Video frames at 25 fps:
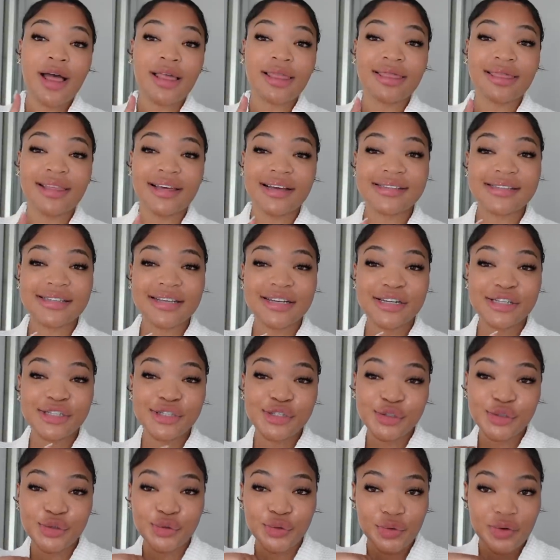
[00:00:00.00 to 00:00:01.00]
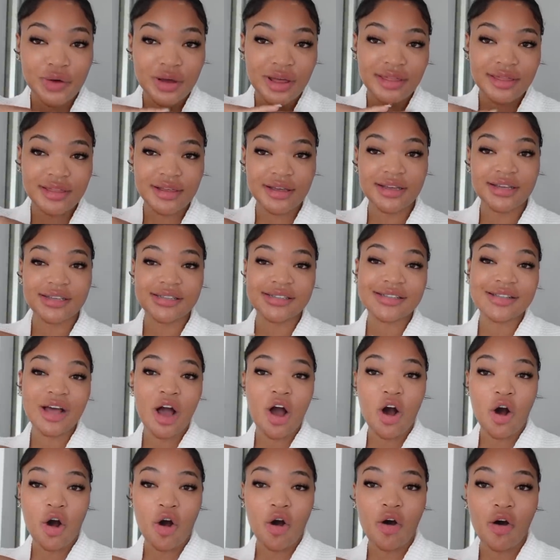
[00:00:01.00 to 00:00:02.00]
Let's get into this
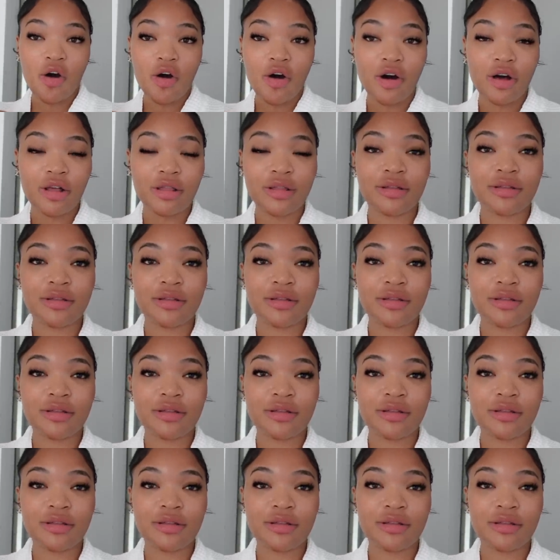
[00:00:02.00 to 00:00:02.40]
haul.